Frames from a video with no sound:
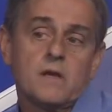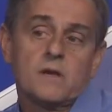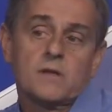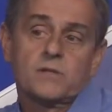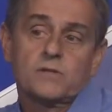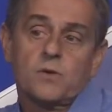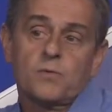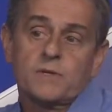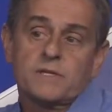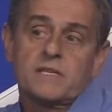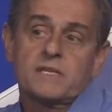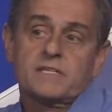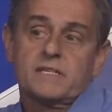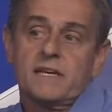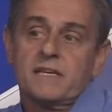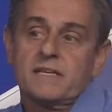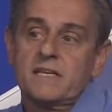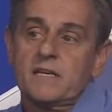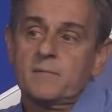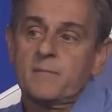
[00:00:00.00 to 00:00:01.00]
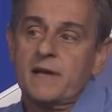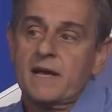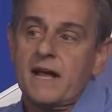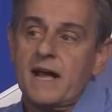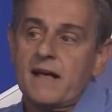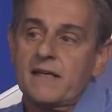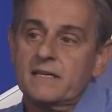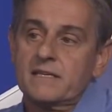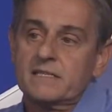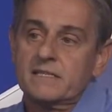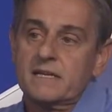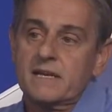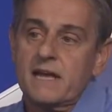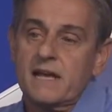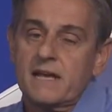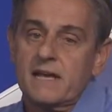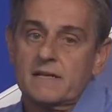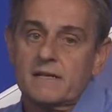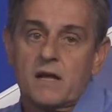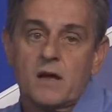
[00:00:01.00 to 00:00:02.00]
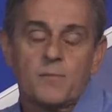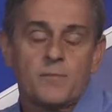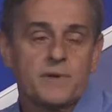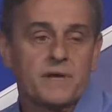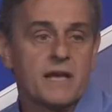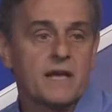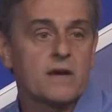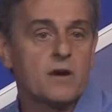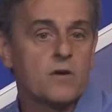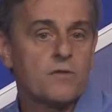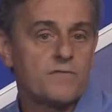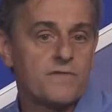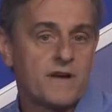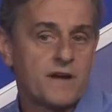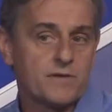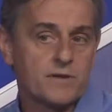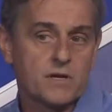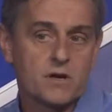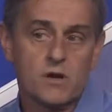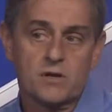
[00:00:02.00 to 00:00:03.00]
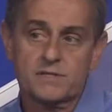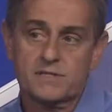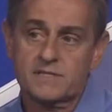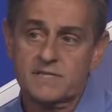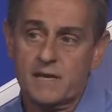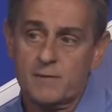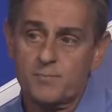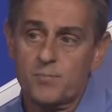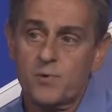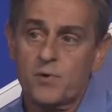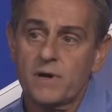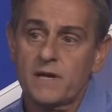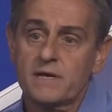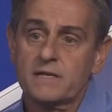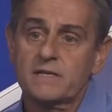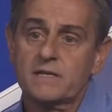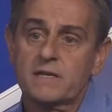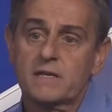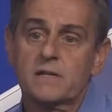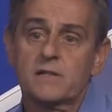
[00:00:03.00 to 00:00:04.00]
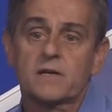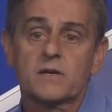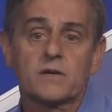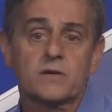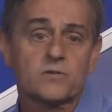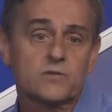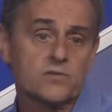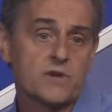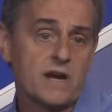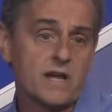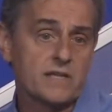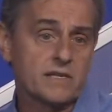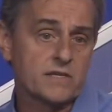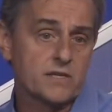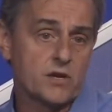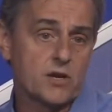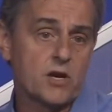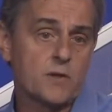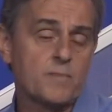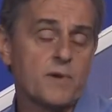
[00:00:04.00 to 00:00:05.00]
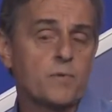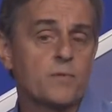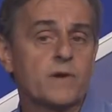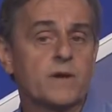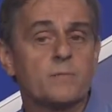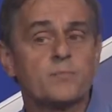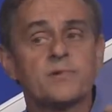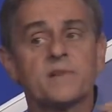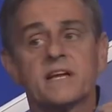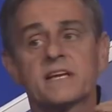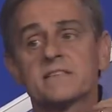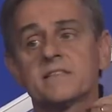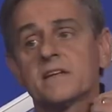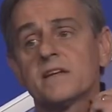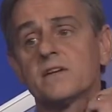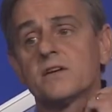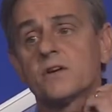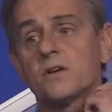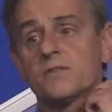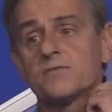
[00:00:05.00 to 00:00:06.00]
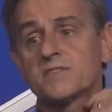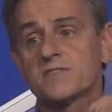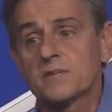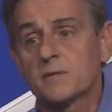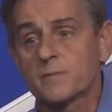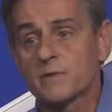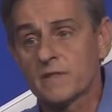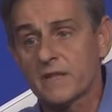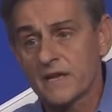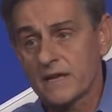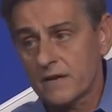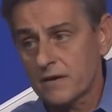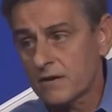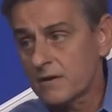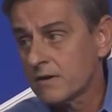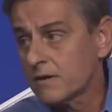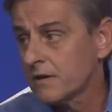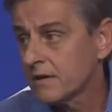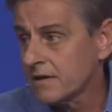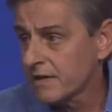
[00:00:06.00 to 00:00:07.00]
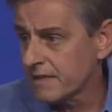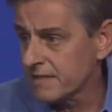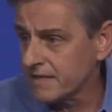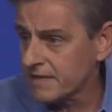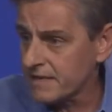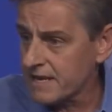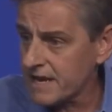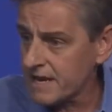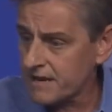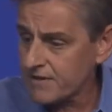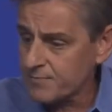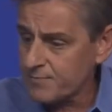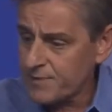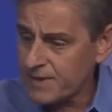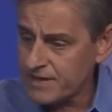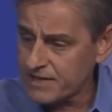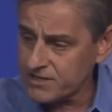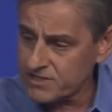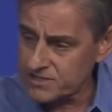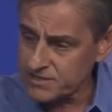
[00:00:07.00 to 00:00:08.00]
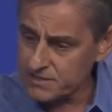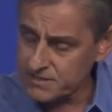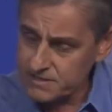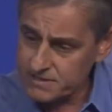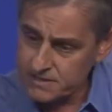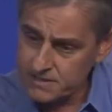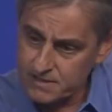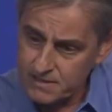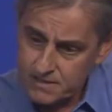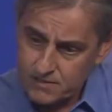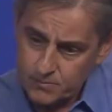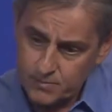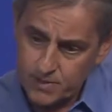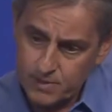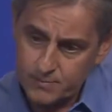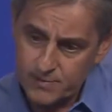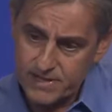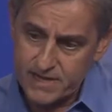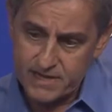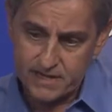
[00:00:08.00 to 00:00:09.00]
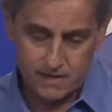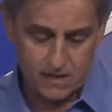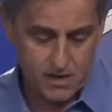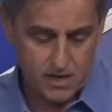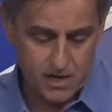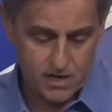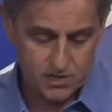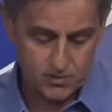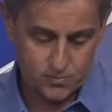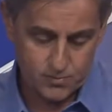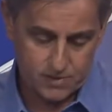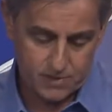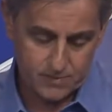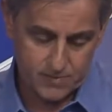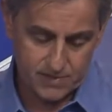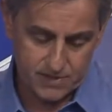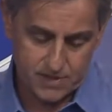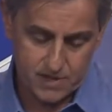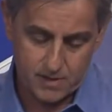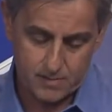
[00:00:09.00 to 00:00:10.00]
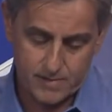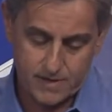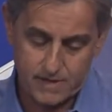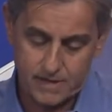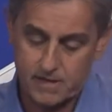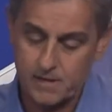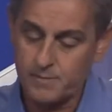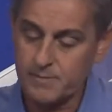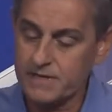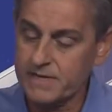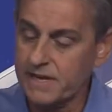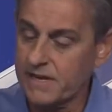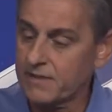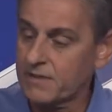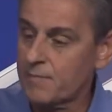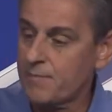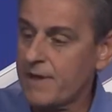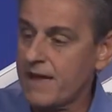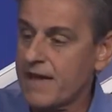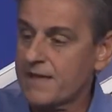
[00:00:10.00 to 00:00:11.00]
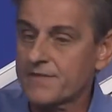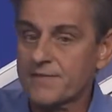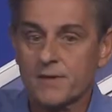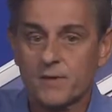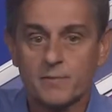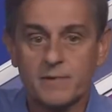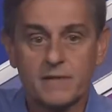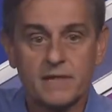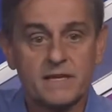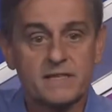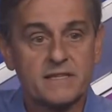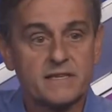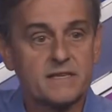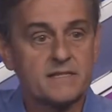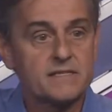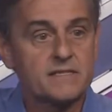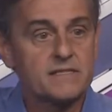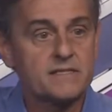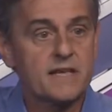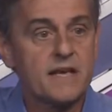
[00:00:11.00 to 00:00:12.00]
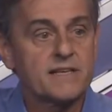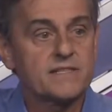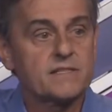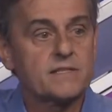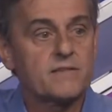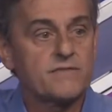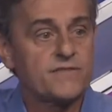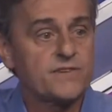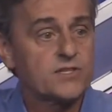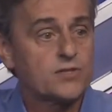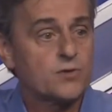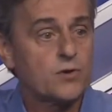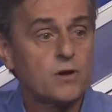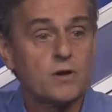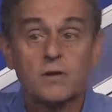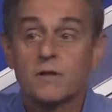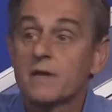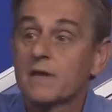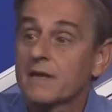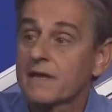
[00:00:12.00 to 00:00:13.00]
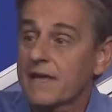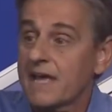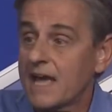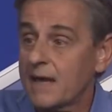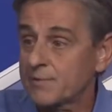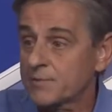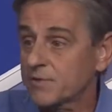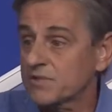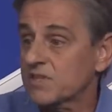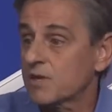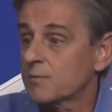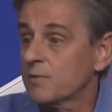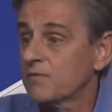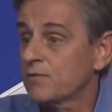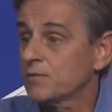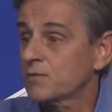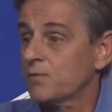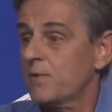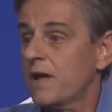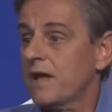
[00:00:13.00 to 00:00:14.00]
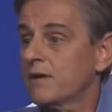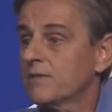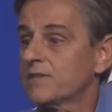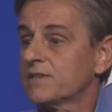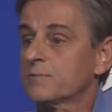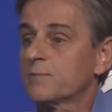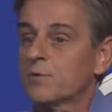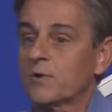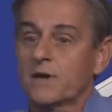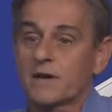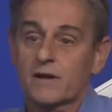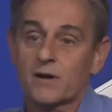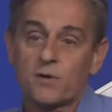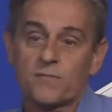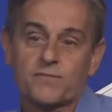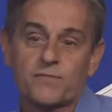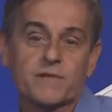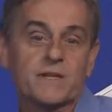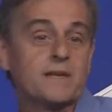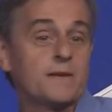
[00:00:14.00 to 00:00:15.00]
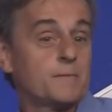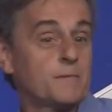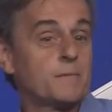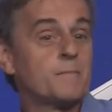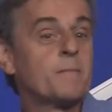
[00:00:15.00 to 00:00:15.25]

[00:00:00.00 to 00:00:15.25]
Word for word: So with this idea, my colleagues and I, a company I co-founded called SetPoint, did a clinical trial in Europe, and we implanted a nerve stimulator in the neck of patients. We implanted a large one, but coming down the path, they'll be like this, the size of the fish oil capsule some of you swallowed this morning, hopefully.